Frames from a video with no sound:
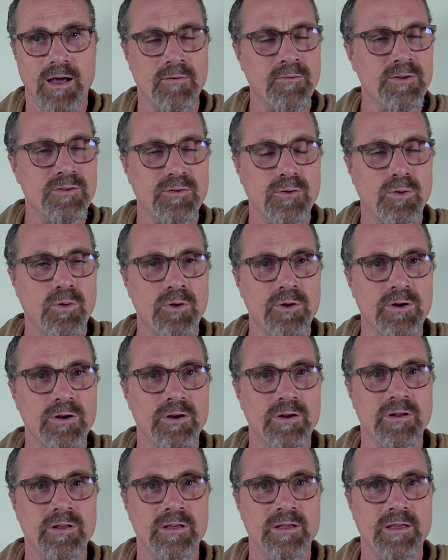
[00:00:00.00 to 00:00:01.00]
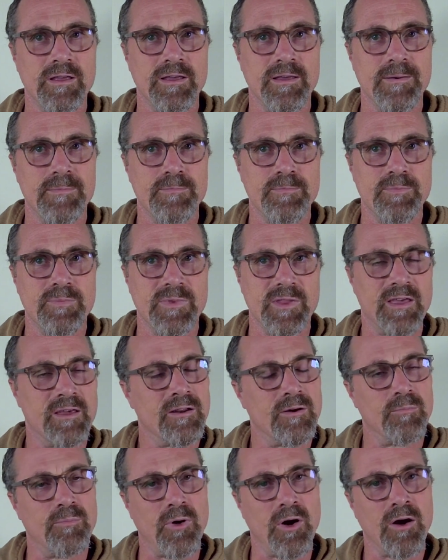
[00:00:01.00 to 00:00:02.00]
I was cornered
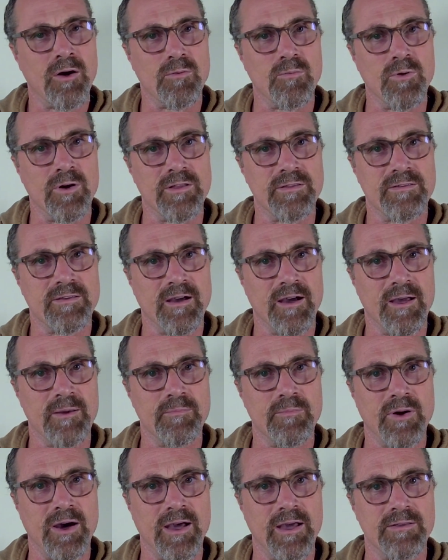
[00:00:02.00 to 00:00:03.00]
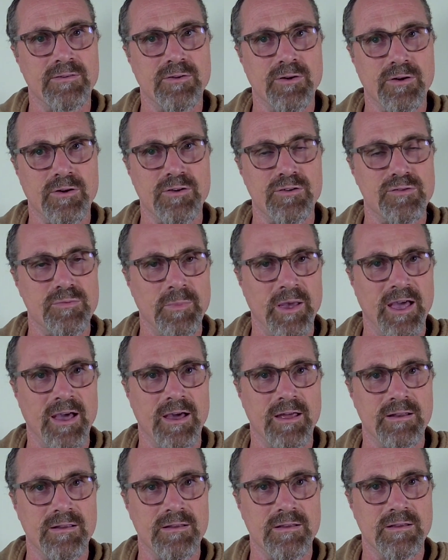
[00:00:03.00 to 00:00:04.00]
in a bar one time by a Turkish
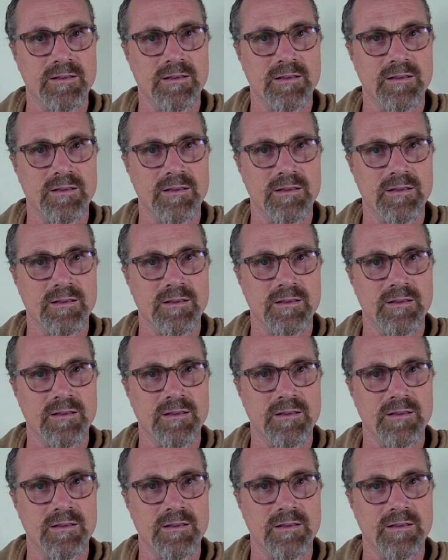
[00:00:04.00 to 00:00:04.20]
man.